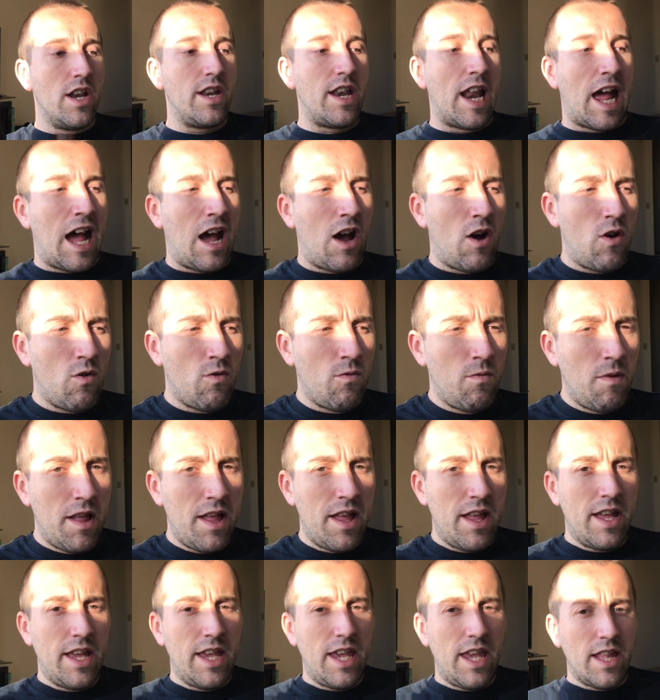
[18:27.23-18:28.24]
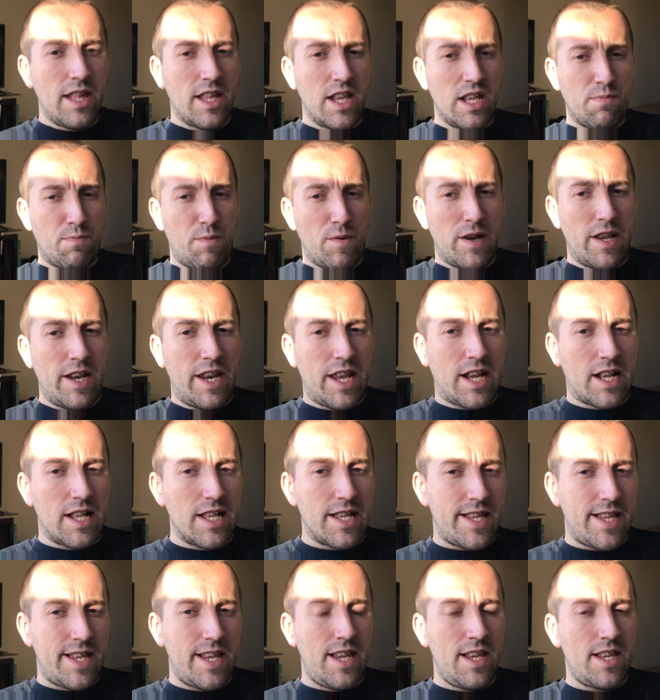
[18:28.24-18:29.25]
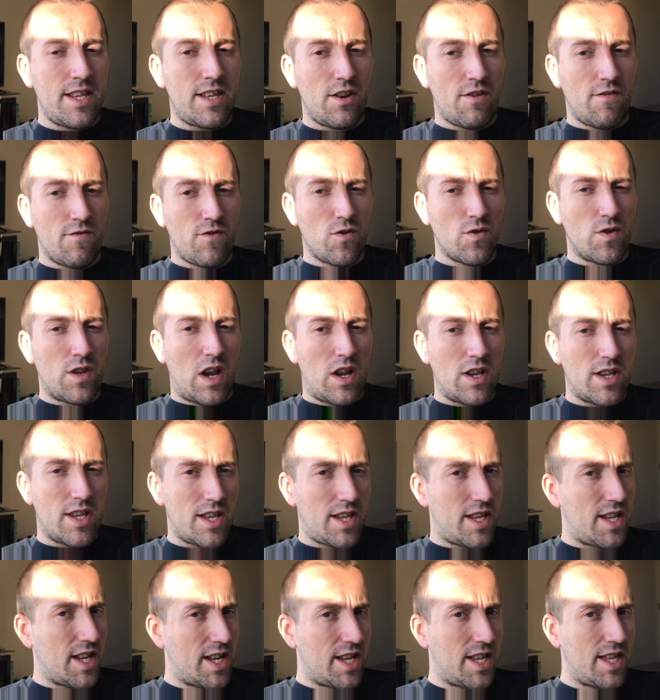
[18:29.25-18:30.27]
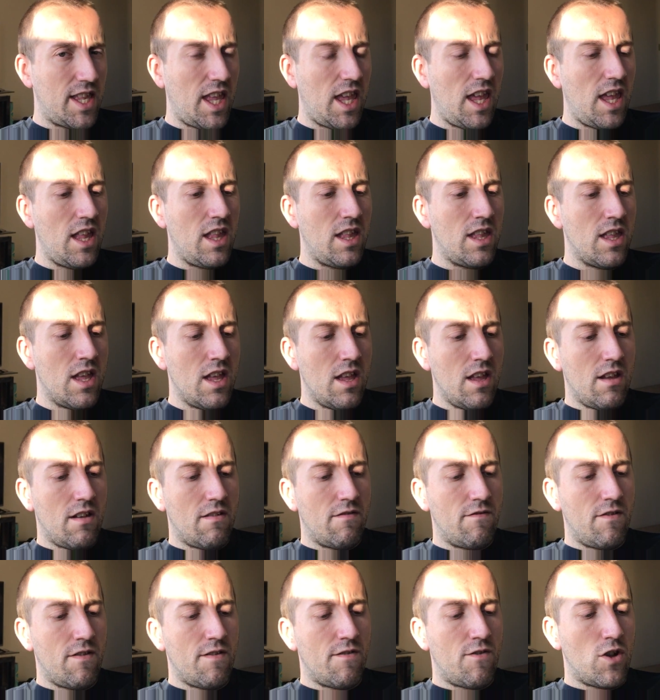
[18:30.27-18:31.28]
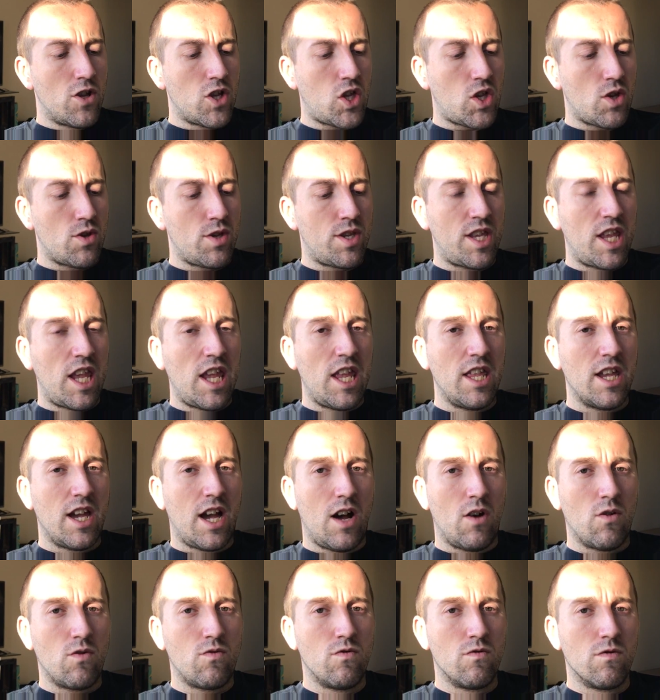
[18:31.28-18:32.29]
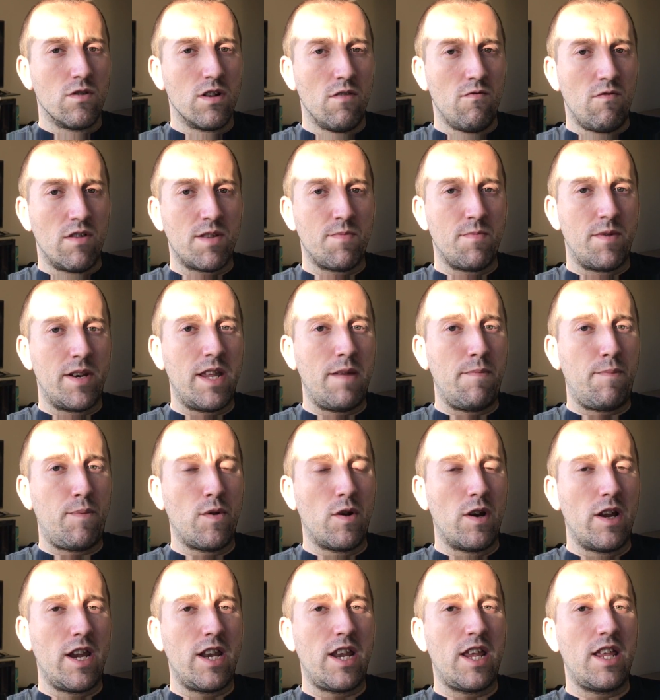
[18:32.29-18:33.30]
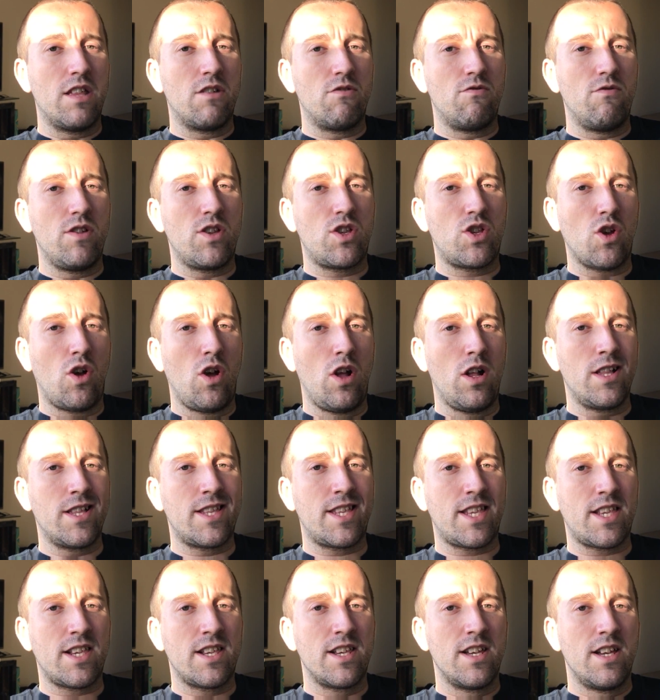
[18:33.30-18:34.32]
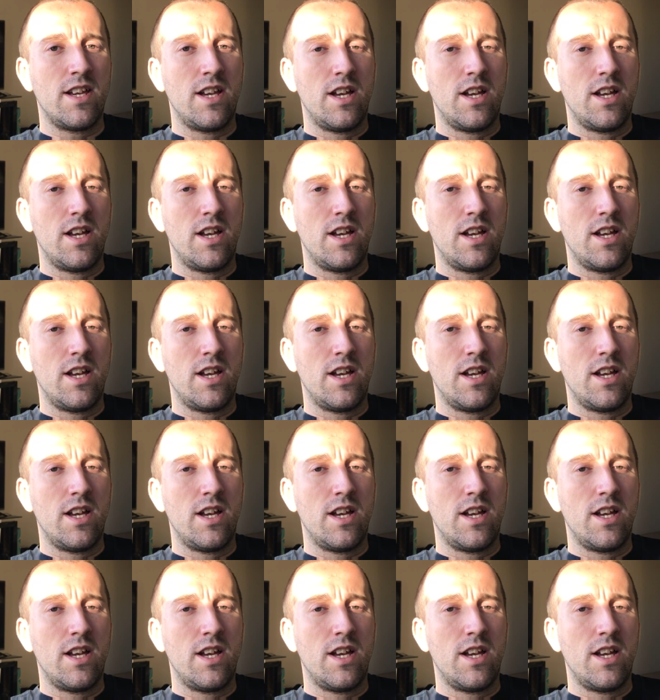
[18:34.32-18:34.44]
Now, in this political season of 2016, we've also seen how Google was manipulating the results